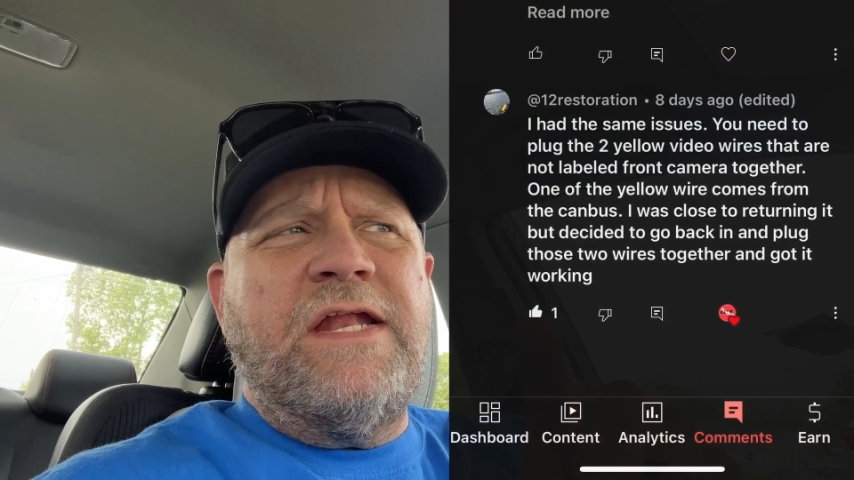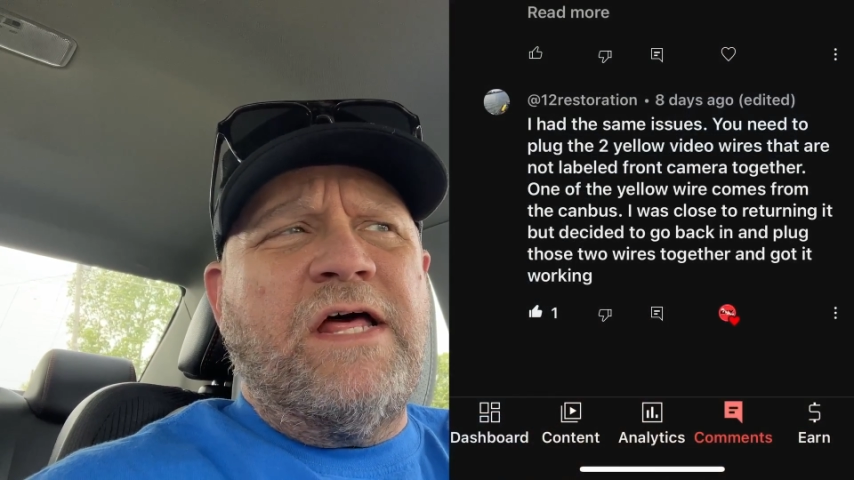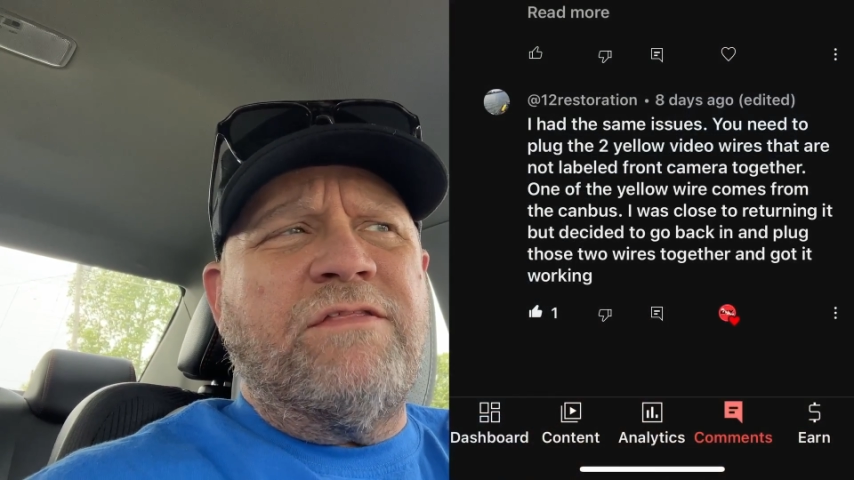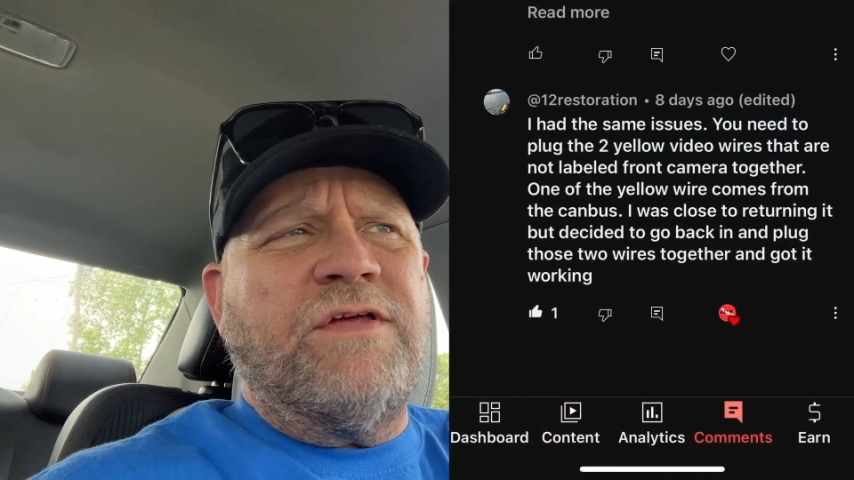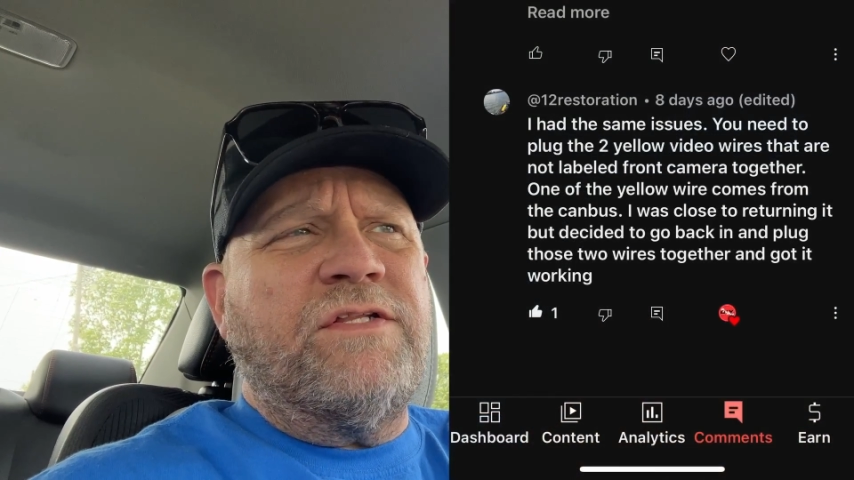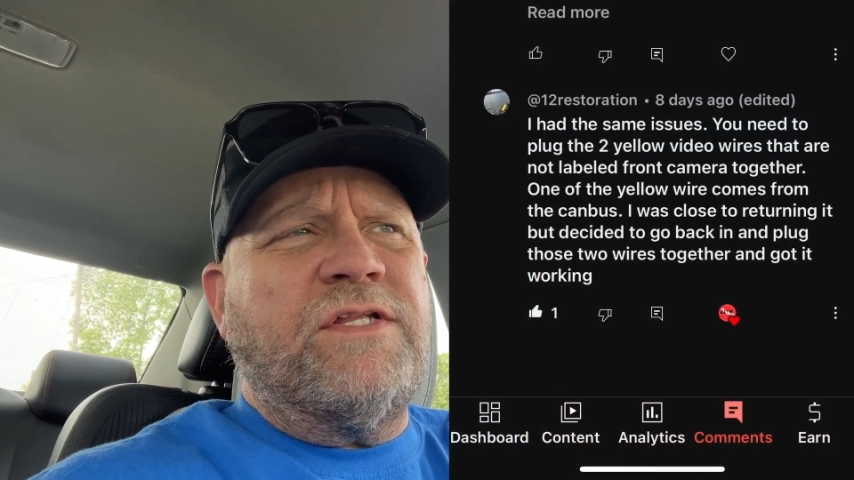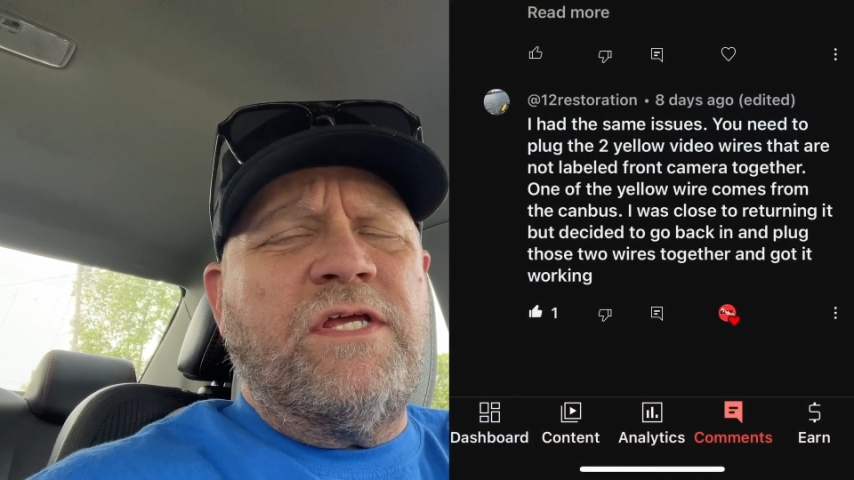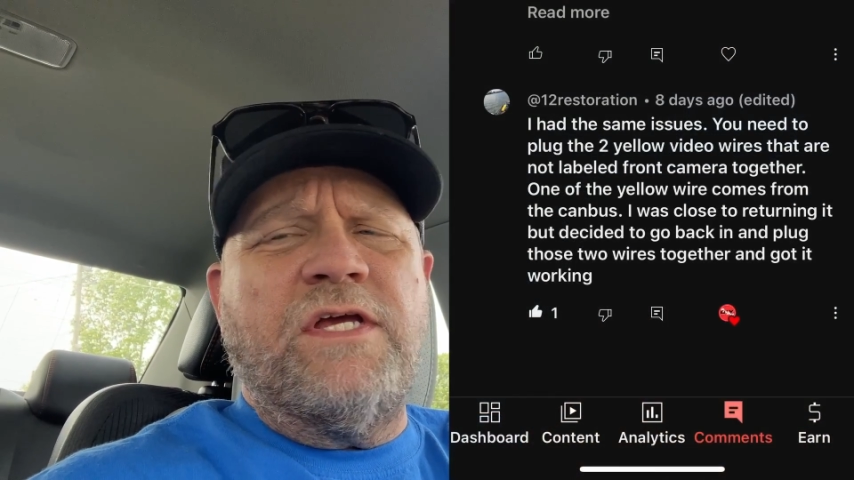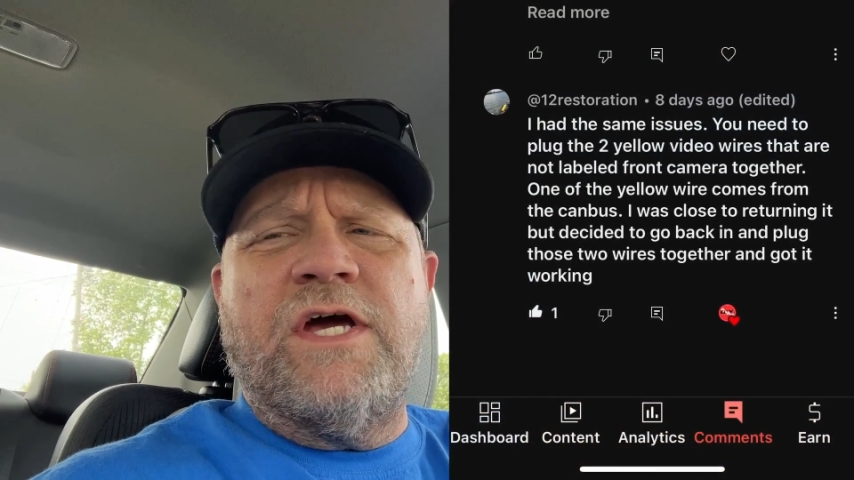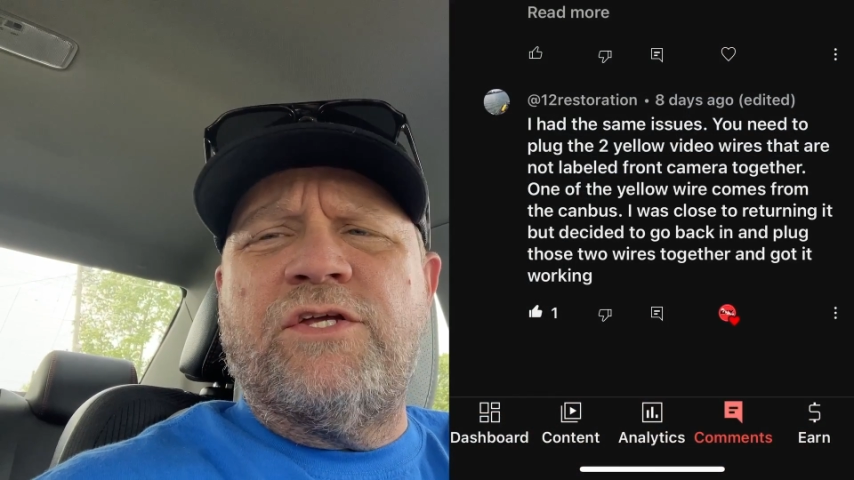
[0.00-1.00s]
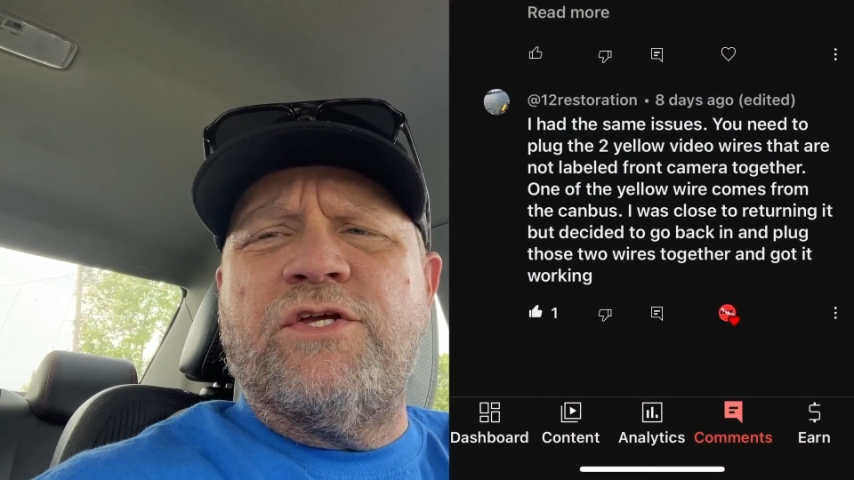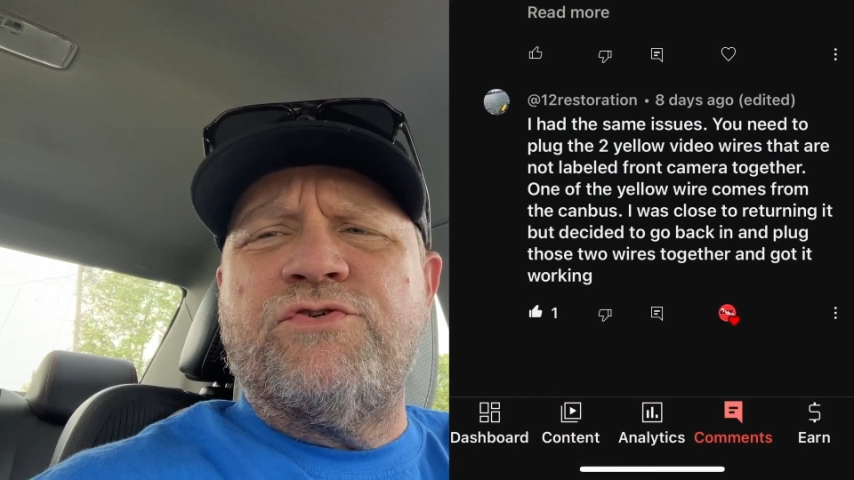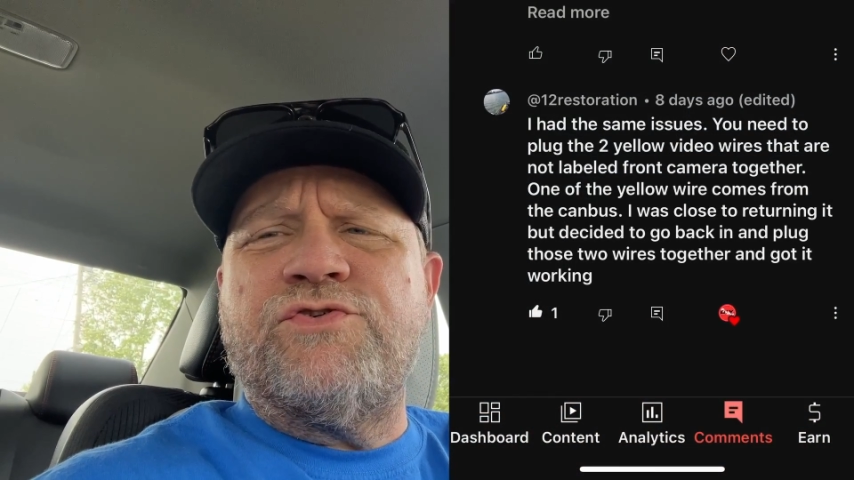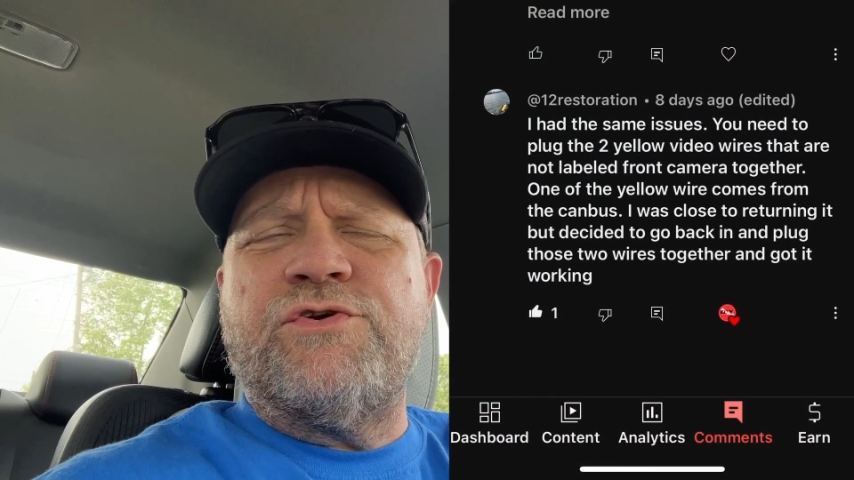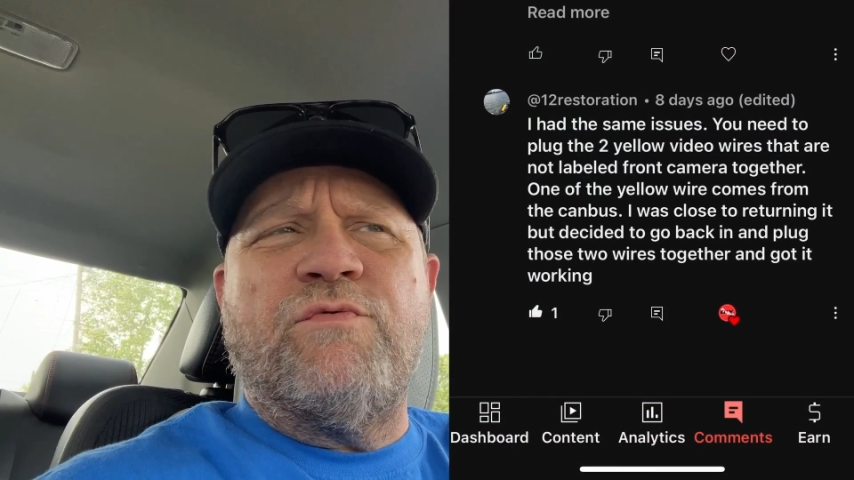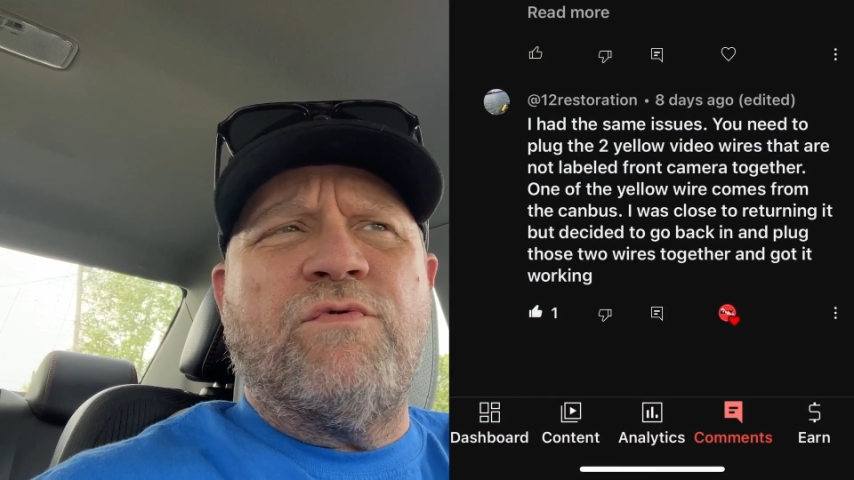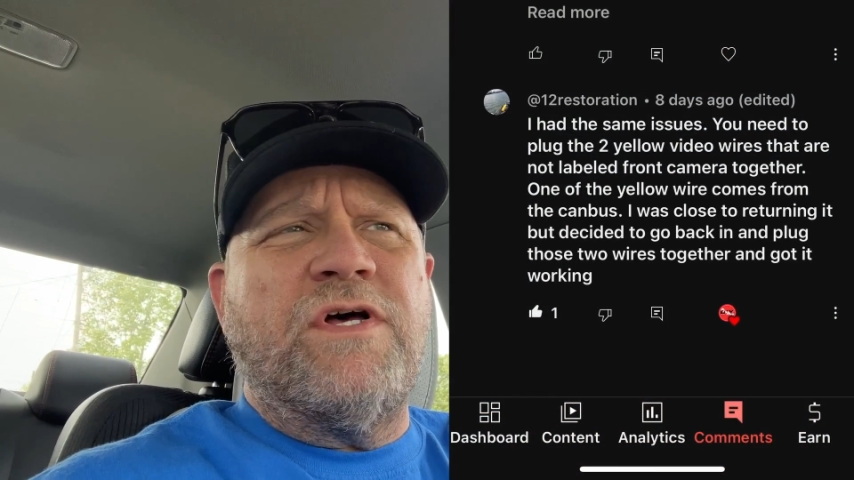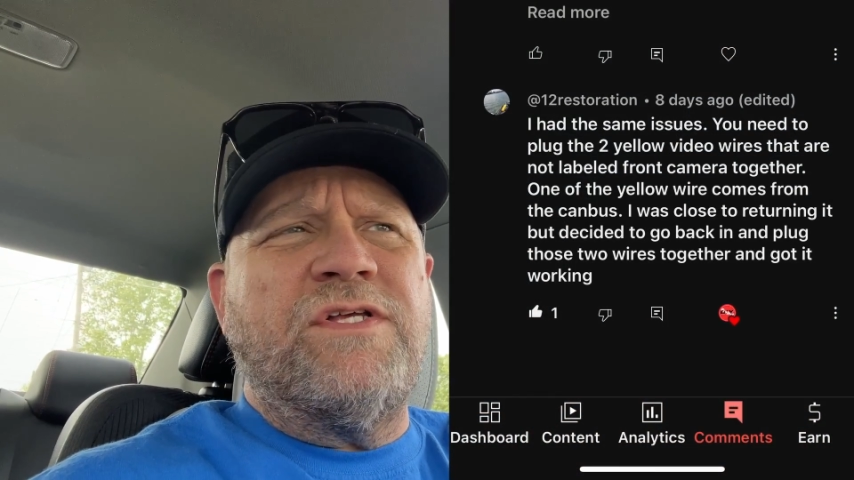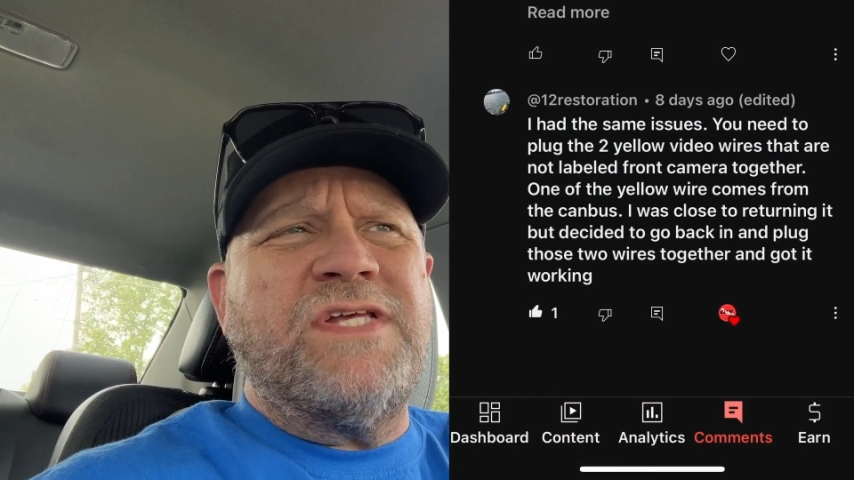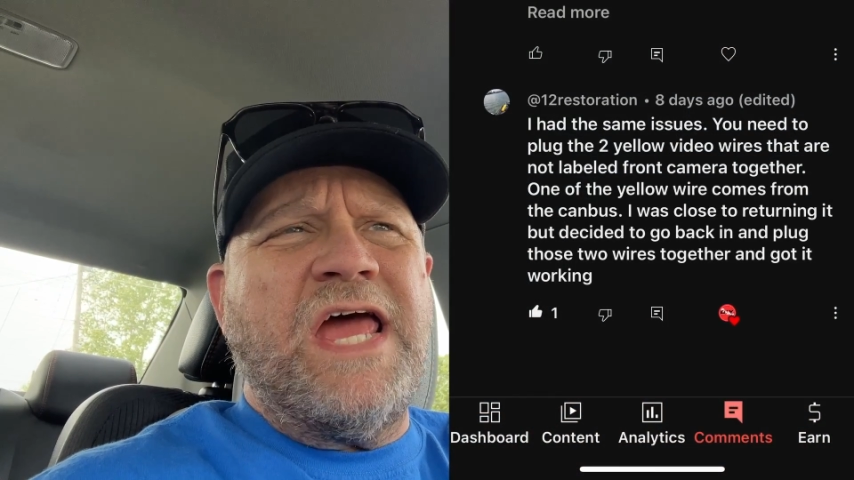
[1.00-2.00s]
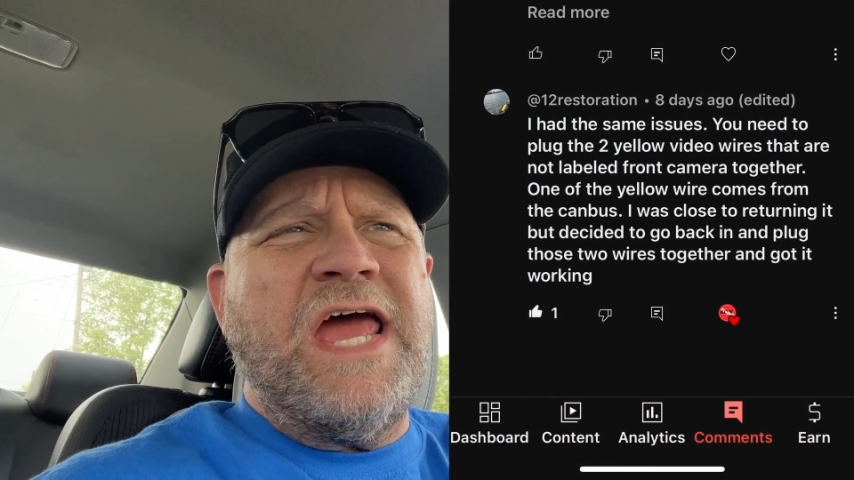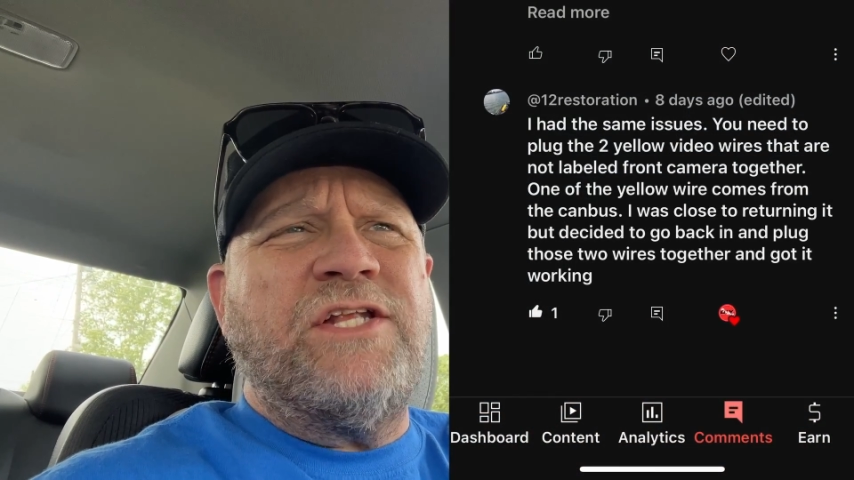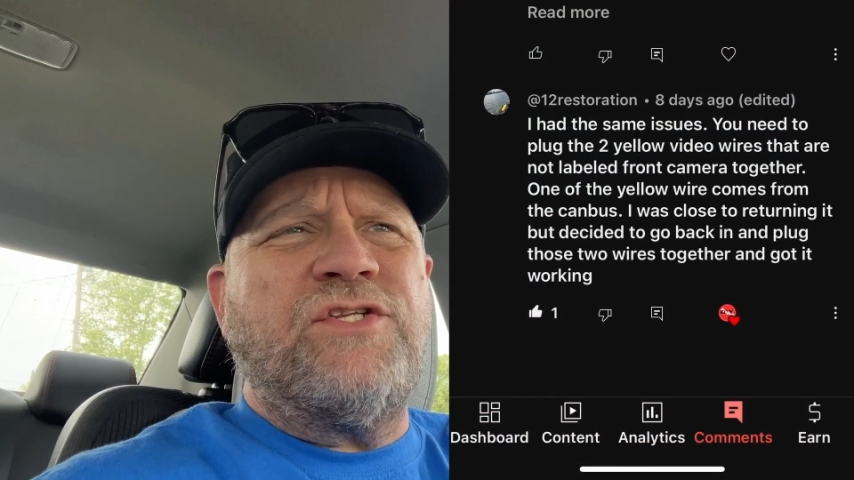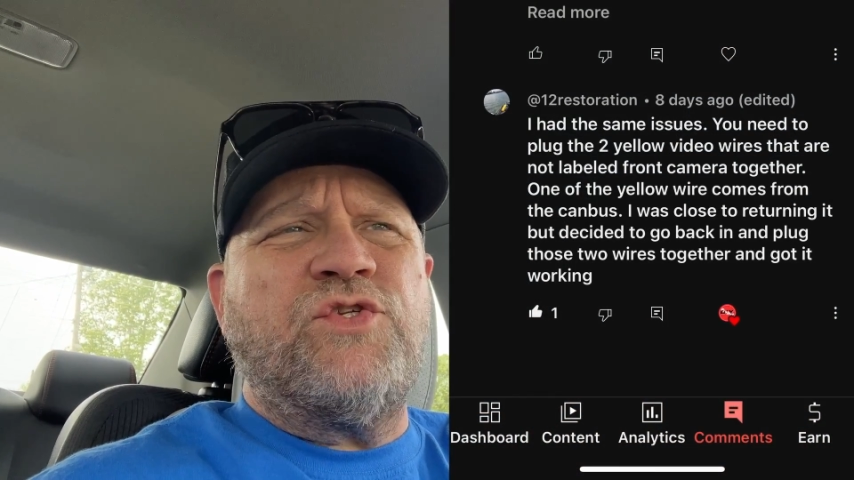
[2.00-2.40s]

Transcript: And I think the user was at